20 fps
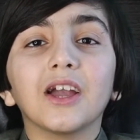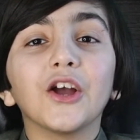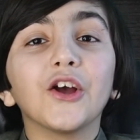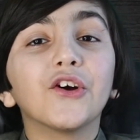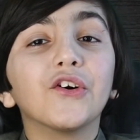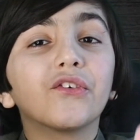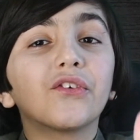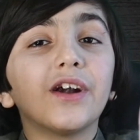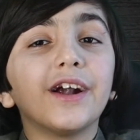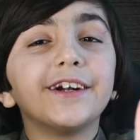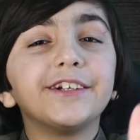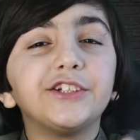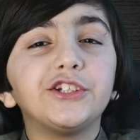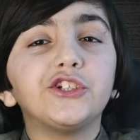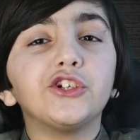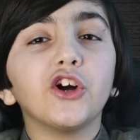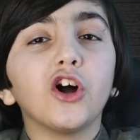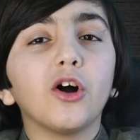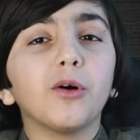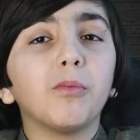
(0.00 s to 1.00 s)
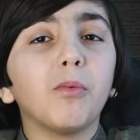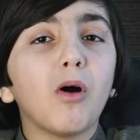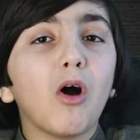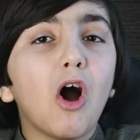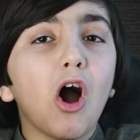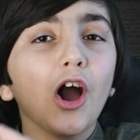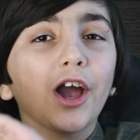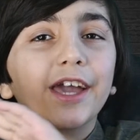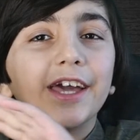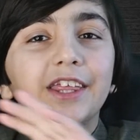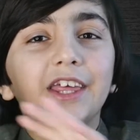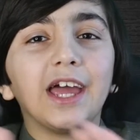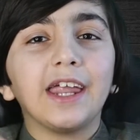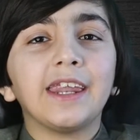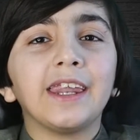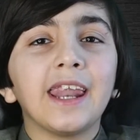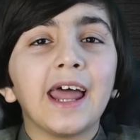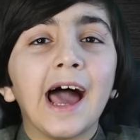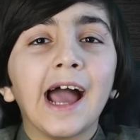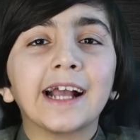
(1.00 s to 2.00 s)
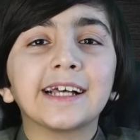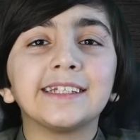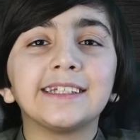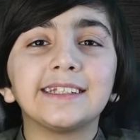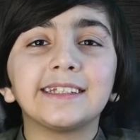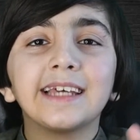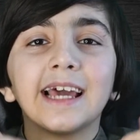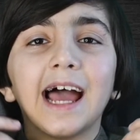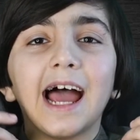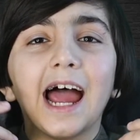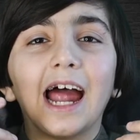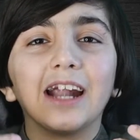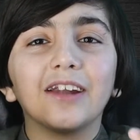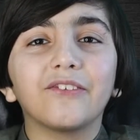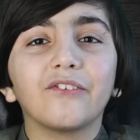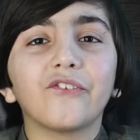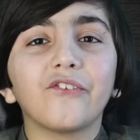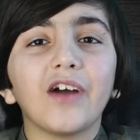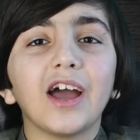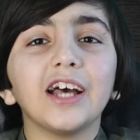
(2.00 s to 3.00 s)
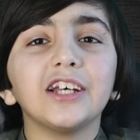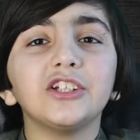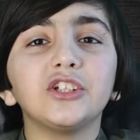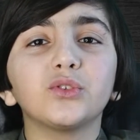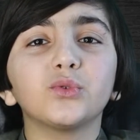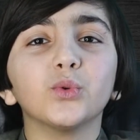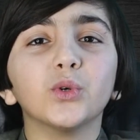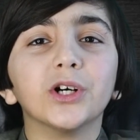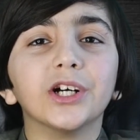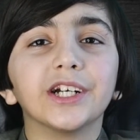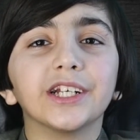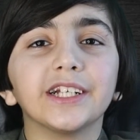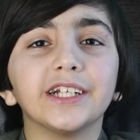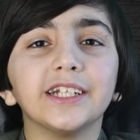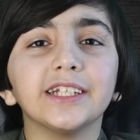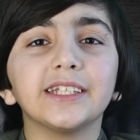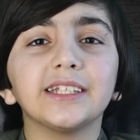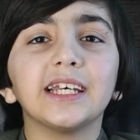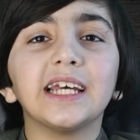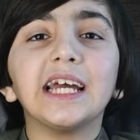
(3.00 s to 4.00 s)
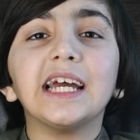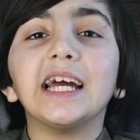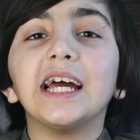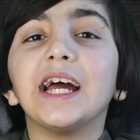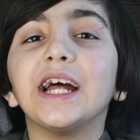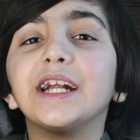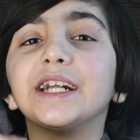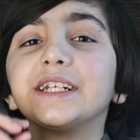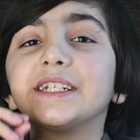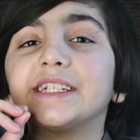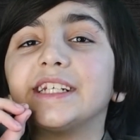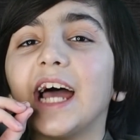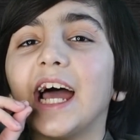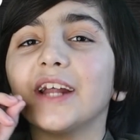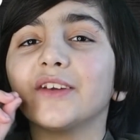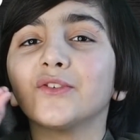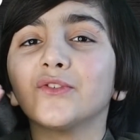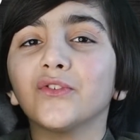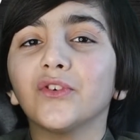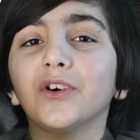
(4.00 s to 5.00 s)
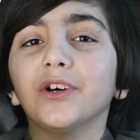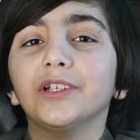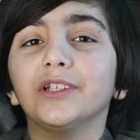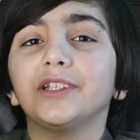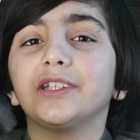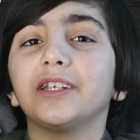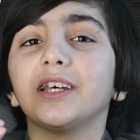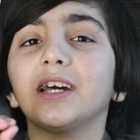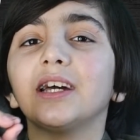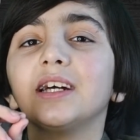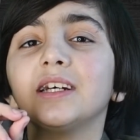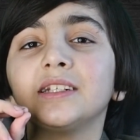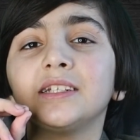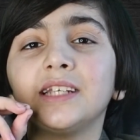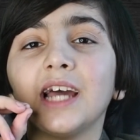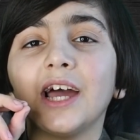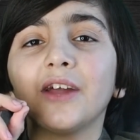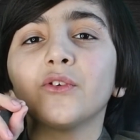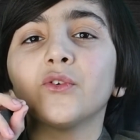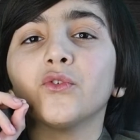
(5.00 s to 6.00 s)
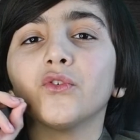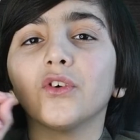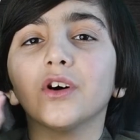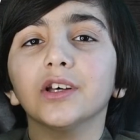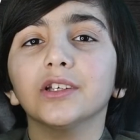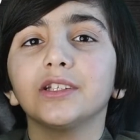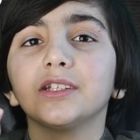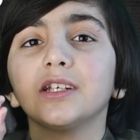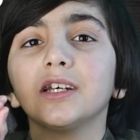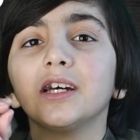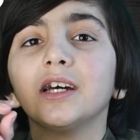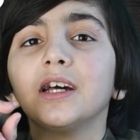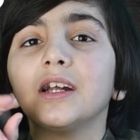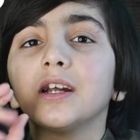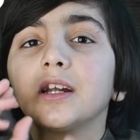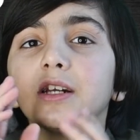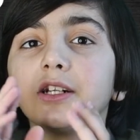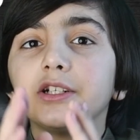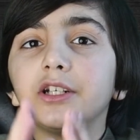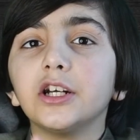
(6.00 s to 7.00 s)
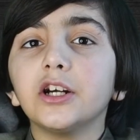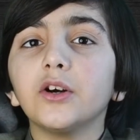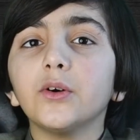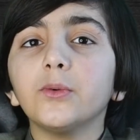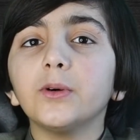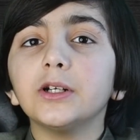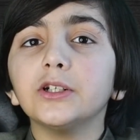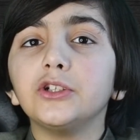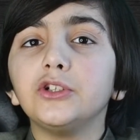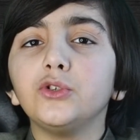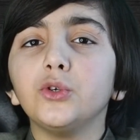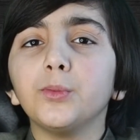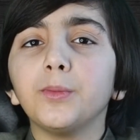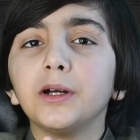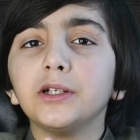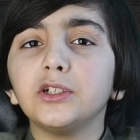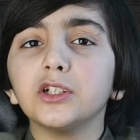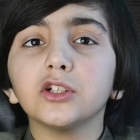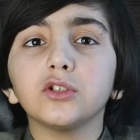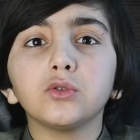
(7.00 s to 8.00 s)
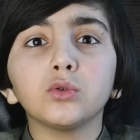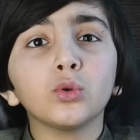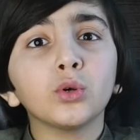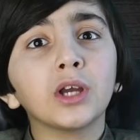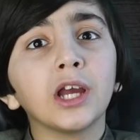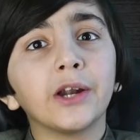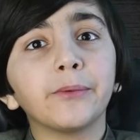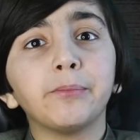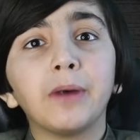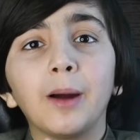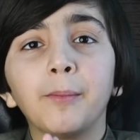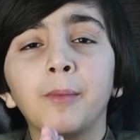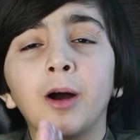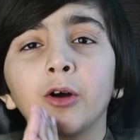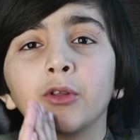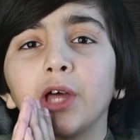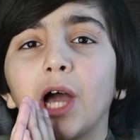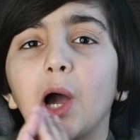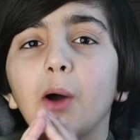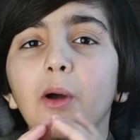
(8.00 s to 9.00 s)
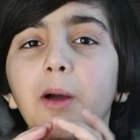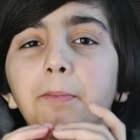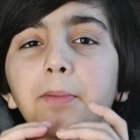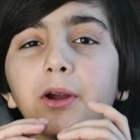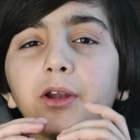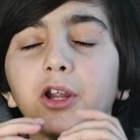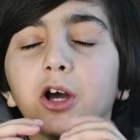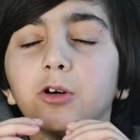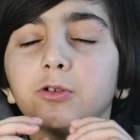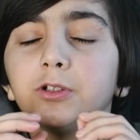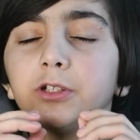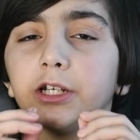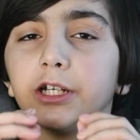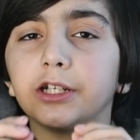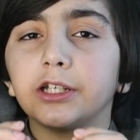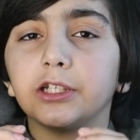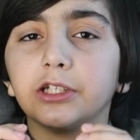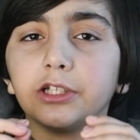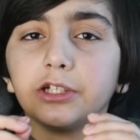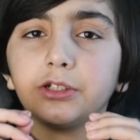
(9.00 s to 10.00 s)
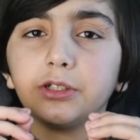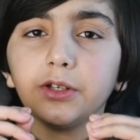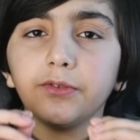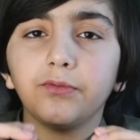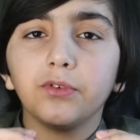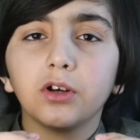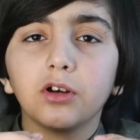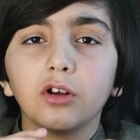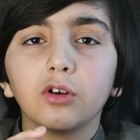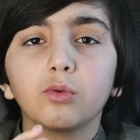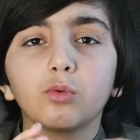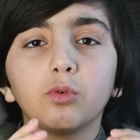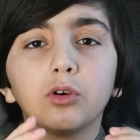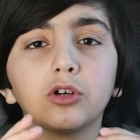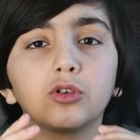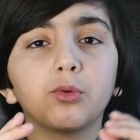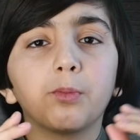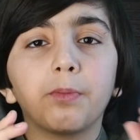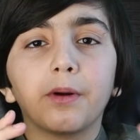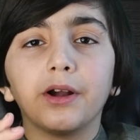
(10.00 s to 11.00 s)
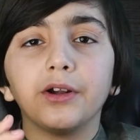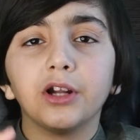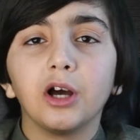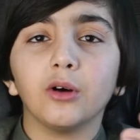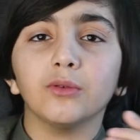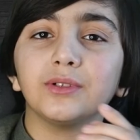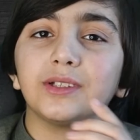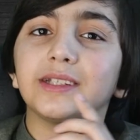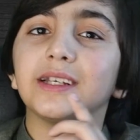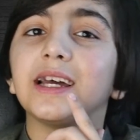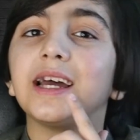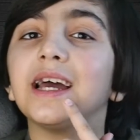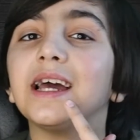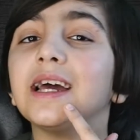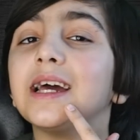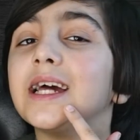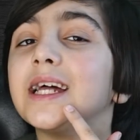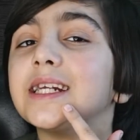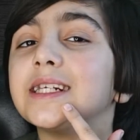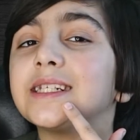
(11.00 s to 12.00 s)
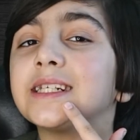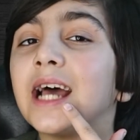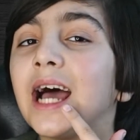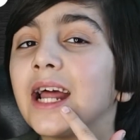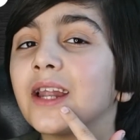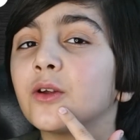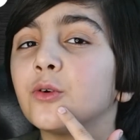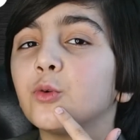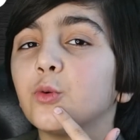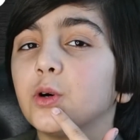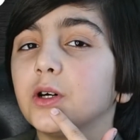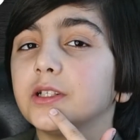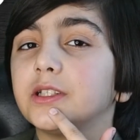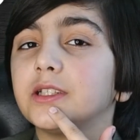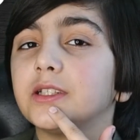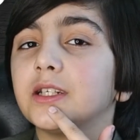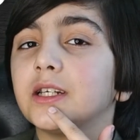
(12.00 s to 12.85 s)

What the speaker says: Great job. Okay, the next advanced word is tenuous. Tenuous. Dear viewers, you may just look at my mouth how I pronounce it is a difficult word to pronounce. Tenuous.